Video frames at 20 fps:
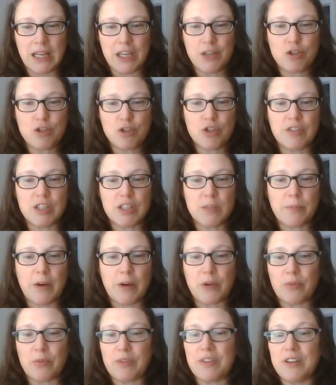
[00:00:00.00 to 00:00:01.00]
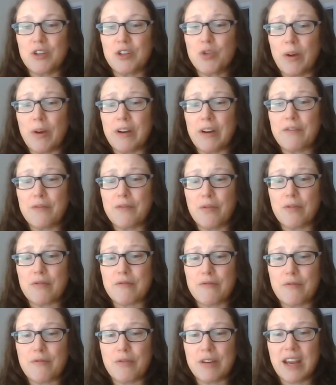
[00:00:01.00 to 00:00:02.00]
I usually respond within 24
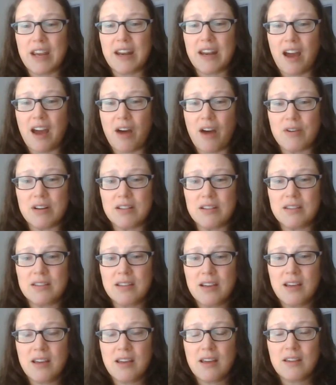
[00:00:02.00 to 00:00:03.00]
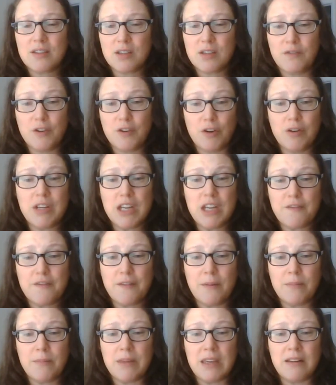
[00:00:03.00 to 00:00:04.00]
to 48 hours. So if you don't hear
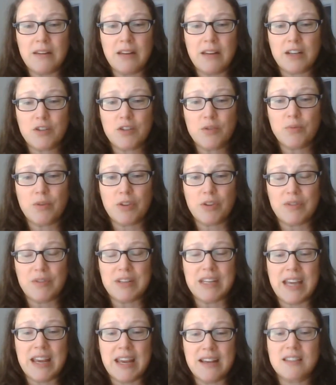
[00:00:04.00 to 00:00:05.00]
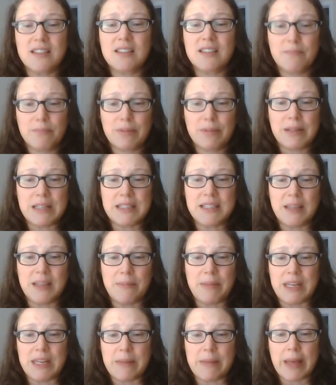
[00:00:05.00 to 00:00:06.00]
from me in like 2 or 3 days, please
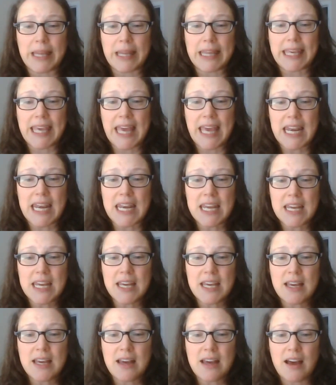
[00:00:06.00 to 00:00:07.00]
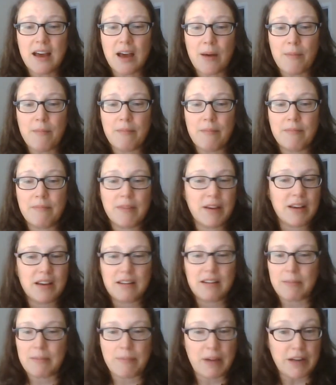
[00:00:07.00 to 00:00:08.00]
send me an email again.
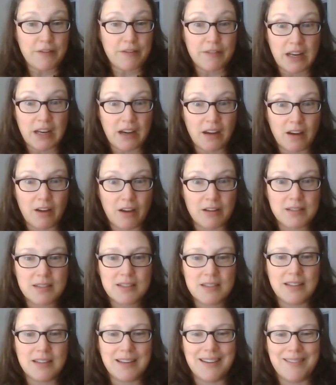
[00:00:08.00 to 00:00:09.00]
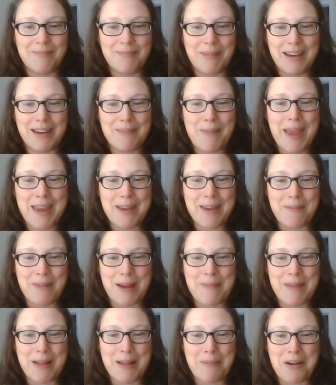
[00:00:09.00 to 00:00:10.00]
It might have gotten lost in
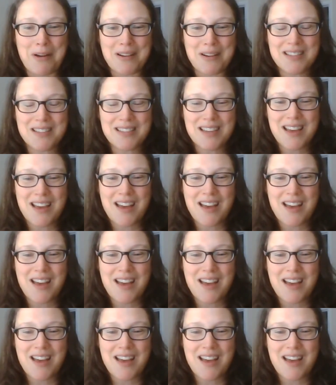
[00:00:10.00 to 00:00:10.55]
my mailbox.